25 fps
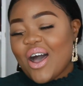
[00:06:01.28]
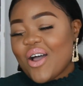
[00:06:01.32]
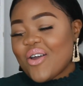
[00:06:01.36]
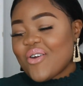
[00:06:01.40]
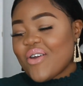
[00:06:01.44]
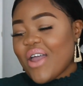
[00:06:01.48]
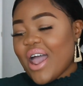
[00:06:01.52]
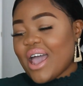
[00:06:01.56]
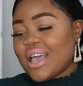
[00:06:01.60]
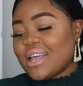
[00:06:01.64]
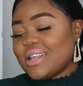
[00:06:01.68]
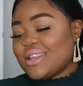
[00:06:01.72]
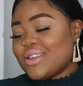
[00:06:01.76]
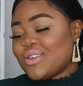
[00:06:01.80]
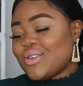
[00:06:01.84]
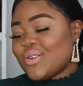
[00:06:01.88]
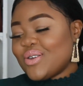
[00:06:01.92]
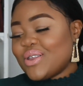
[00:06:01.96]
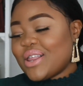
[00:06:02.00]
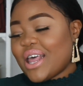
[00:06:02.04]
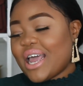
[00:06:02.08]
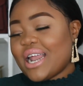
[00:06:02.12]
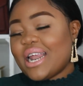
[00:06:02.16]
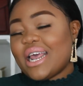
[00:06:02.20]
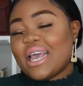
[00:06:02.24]
Alright,
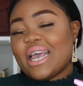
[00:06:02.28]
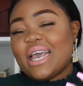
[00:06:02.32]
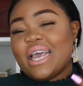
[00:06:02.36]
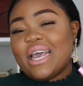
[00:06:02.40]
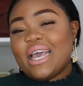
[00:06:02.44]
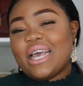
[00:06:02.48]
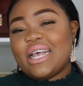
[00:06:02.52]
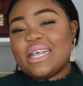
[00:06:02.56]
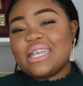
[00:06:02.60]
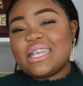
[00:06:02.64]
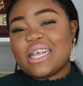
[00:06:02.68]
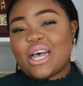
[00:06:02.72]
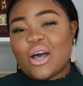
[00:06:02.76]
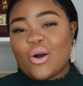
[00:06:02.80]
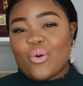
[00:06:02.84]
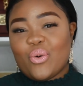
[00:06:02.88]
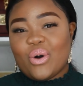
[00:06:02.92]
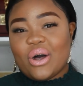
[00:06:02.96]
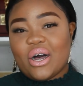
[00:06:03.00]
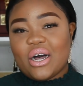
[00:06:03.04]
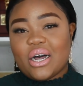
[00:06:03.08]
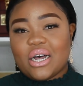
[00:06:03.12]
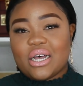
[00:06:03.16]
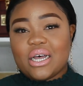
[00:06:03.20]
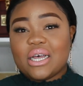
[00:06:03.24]
so that is
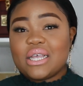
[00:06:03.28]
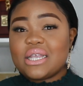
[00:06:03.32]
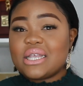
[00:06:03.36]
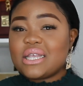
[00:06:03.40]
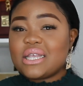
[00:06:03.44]
our